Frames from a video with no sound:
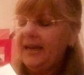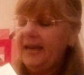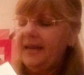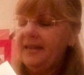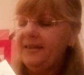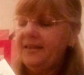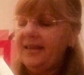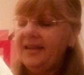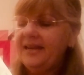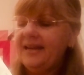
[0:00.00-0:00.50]

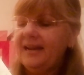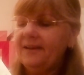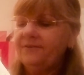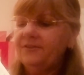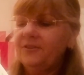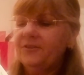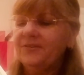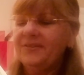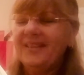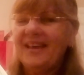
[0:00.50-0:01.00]
And then
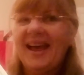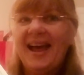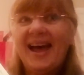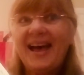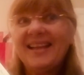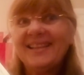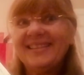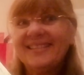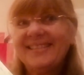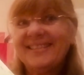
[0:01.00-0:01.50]
after
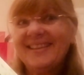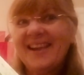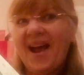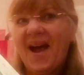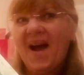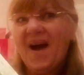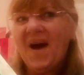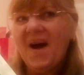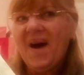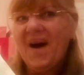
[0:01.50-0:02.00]
that,
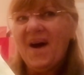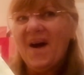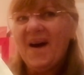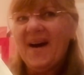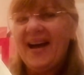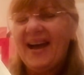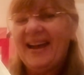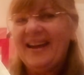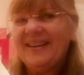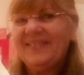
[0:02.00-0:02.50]

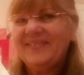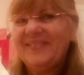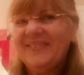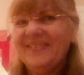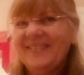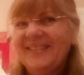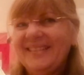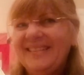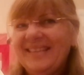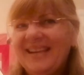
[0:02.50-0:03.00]

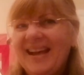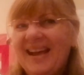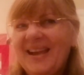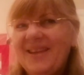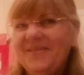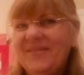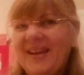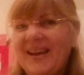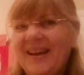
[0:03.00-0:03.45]
after a time,